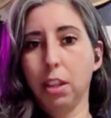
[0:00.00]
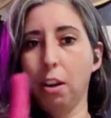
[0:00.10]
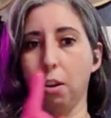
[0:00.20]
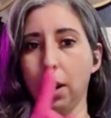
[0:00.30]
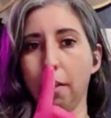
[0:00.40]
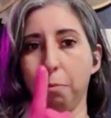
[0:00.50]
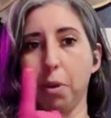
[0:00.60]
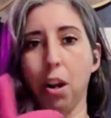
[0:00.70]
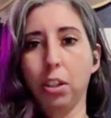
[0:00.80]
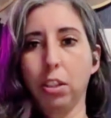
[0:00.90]
I already have
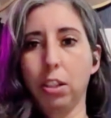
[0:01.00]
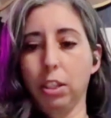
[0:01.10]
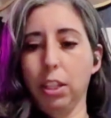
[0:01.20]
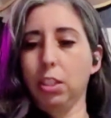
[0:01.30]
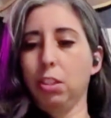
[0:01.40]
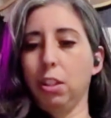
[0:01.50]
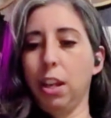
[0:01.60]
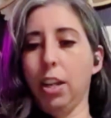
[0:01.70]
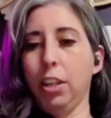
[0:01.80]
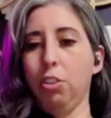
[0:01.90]
product on these so
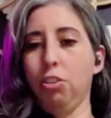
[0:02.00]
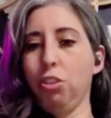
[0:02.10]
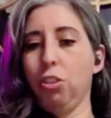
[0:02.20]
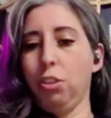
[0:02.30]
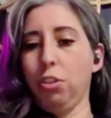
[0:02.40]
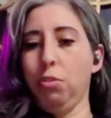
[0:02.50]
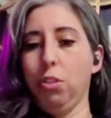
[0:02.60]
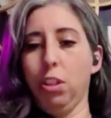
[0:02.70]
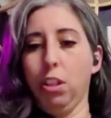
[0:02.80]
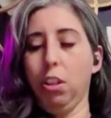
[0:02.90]
that I can show
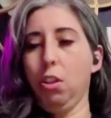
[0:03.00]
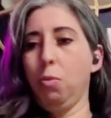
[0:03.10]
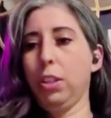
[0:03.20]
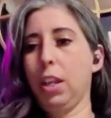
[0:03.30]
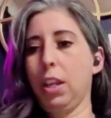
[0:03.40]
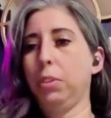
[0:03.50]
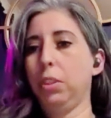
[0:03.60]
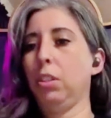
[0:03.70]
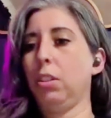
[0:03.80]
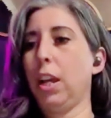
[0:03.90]
you what that
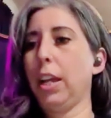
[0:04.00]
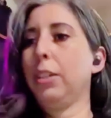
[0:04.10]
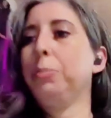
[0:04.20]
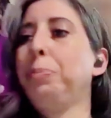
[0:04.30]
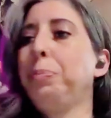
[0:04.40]
look like.